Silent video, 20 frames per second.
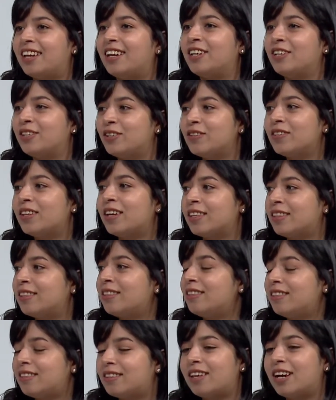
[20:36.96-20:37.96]
and I knew that
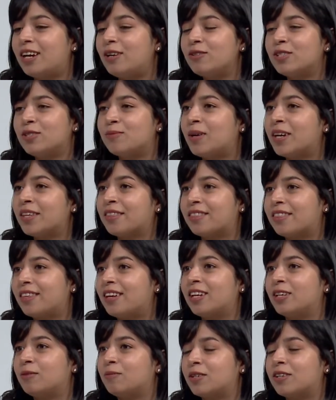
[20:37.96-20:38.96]
that was my
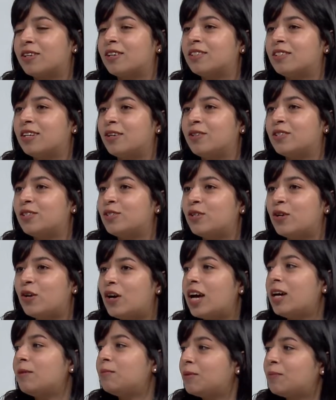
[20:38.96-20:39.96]
thing because I was so
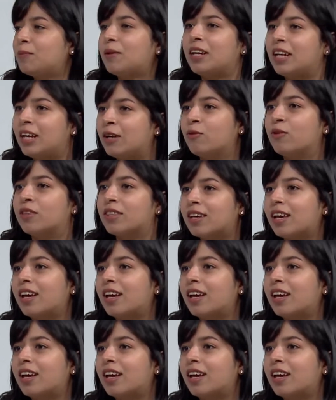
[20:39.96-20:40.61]
happy playing with